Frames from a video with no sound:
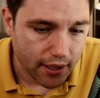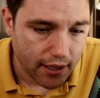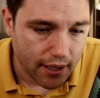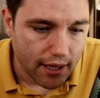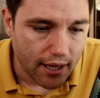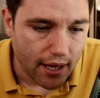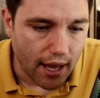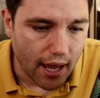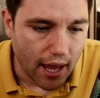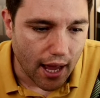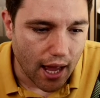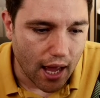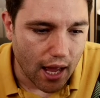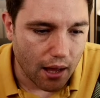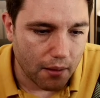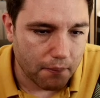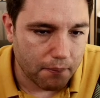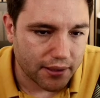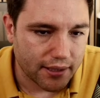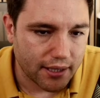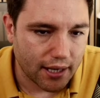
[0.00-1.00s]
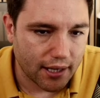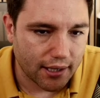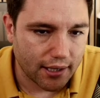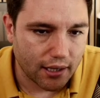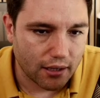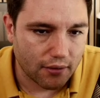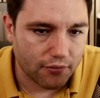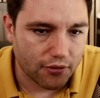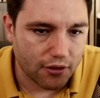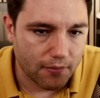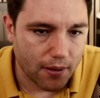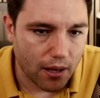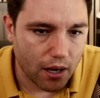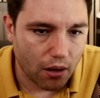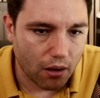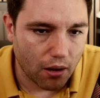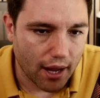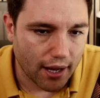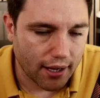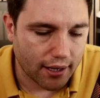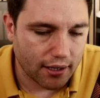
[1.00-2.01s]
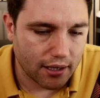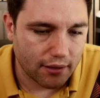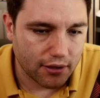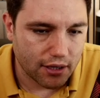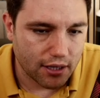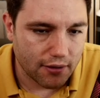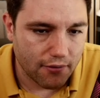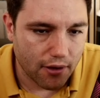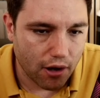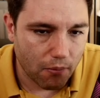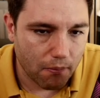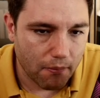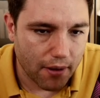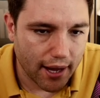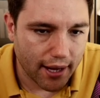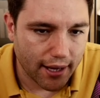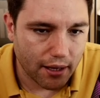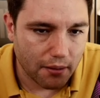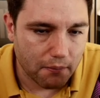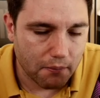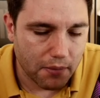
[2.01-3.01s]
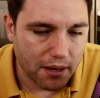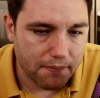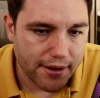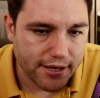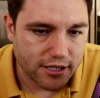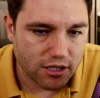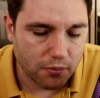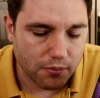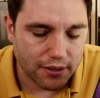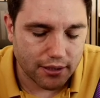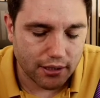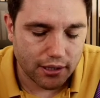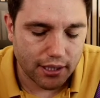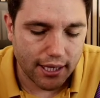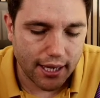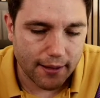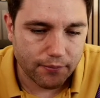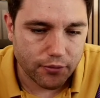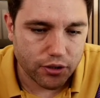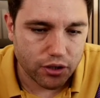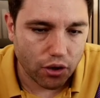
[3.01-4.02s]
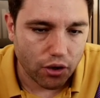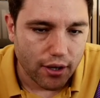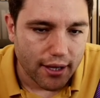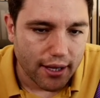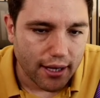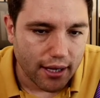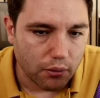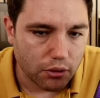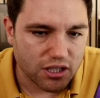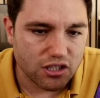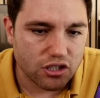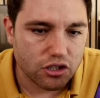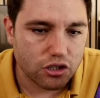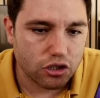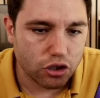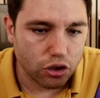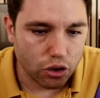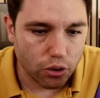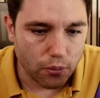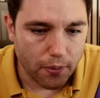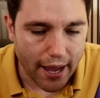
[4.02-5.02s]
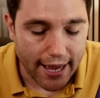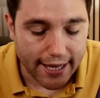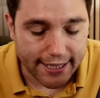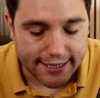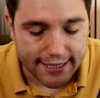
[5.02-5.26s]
but then I can even develop my bishop into here, so it wasn't too bad.